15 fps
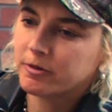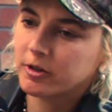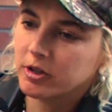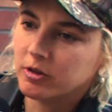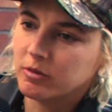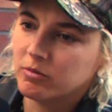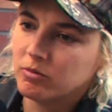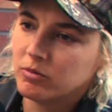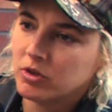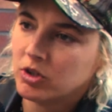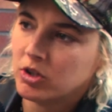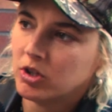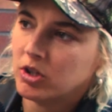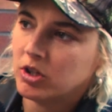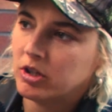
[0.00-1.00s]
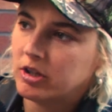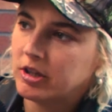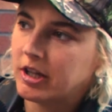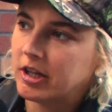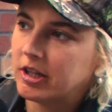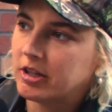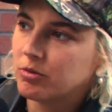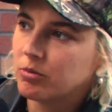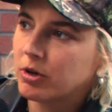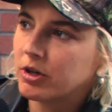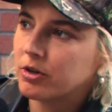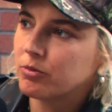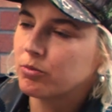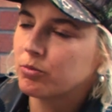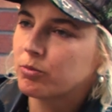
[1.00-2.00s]
film that
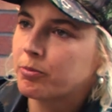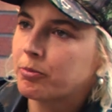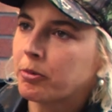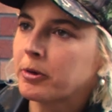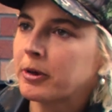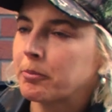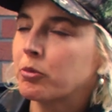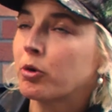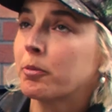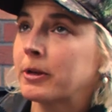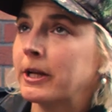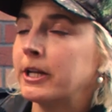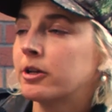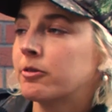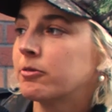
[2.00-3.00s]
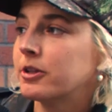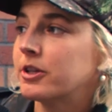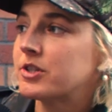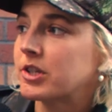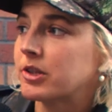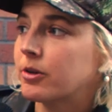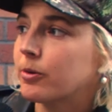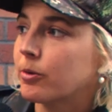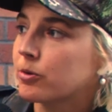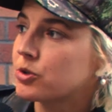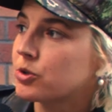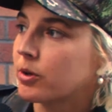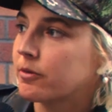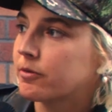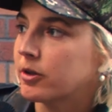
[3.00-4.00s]
we're planning on releasing the whole
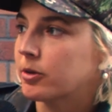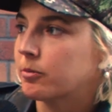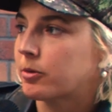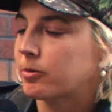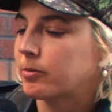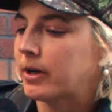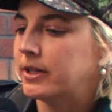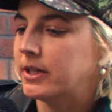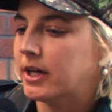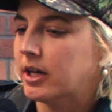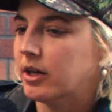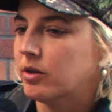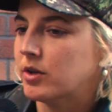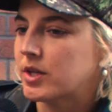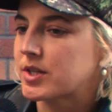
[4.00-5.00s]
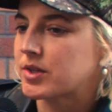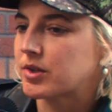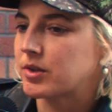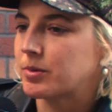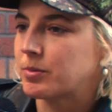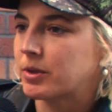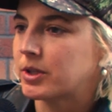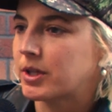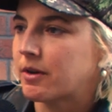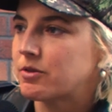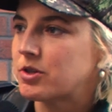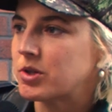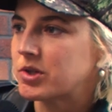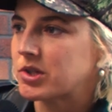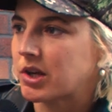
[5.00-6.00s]
short film, but right now we only have
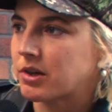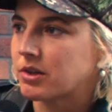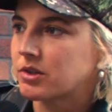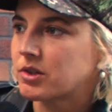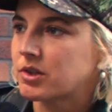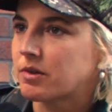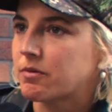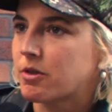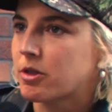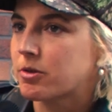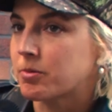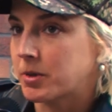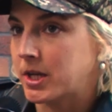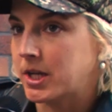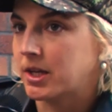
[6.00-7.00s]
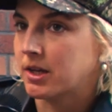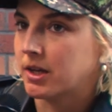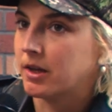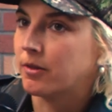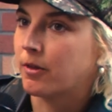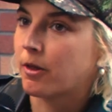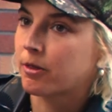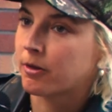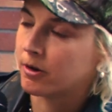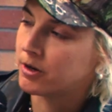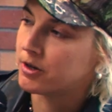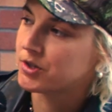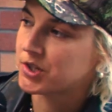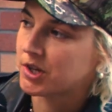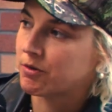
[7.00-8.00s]
2 songs of the 3, and the third
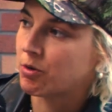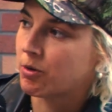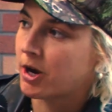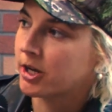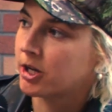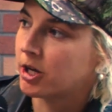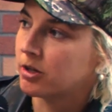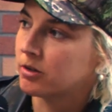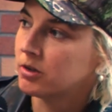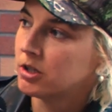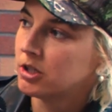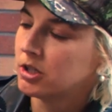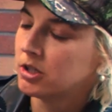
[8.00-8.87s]
is Everywhere I Go,